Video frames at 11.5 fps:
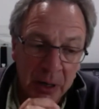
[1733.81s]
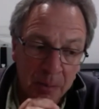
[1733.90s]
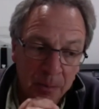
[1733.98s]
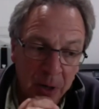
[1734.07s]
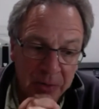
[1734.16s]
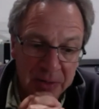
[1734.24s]

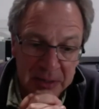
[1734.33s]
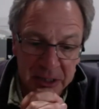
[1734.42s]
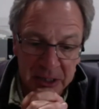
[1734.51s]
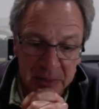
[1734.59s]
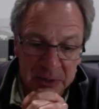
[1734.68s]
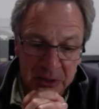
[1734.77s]
Both in
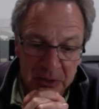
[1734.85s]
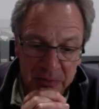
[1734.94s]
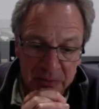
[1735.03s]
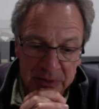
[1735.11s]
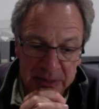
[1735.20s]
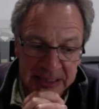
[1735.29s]
terms
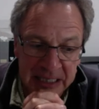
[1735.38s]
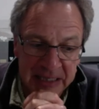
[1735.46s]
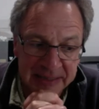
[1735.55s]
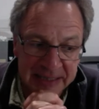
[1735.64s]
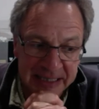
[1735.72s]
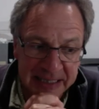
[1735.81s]
of
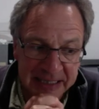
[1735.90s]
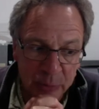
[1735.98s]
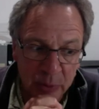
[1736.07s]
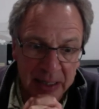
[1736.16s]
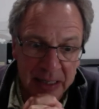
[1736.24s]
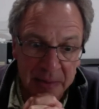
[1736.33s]
save seats
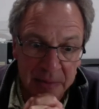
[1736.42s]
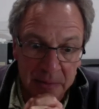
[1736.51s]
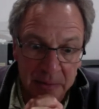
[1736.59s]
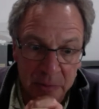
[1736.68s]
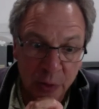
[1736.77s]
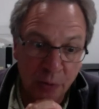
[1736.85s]
where
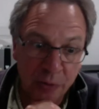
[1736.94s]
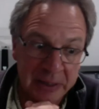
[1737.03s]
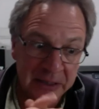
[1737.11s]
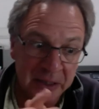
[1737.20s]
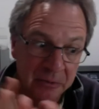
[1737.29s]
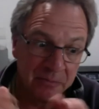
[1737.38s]
the
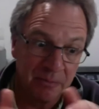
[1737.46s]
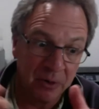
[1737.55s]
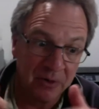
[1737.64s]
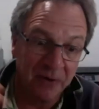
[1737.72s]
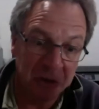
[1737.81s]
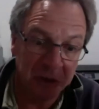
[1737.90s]
Tories don't
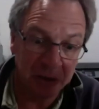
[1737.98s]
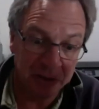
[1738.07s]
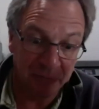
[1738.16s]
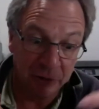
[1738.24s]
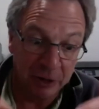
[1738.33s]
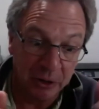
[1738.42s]
bother voting because
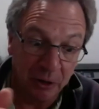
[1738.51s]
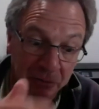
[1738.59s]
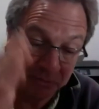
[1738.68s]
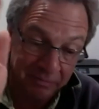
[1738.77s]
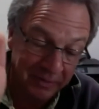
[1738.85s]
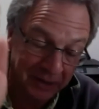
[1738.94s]
they've already got
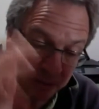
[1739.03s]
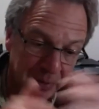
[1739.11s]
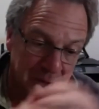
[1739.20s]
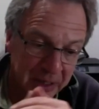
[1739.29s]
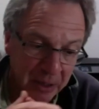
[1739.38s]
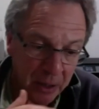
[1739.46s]
the
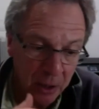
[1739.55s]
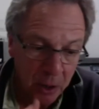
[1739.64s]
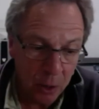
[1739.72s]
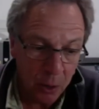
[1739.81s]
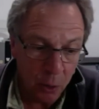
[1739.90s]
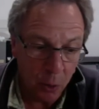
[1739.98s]
MP,
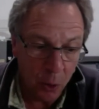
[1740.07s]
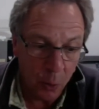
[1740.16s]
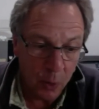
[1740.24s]
or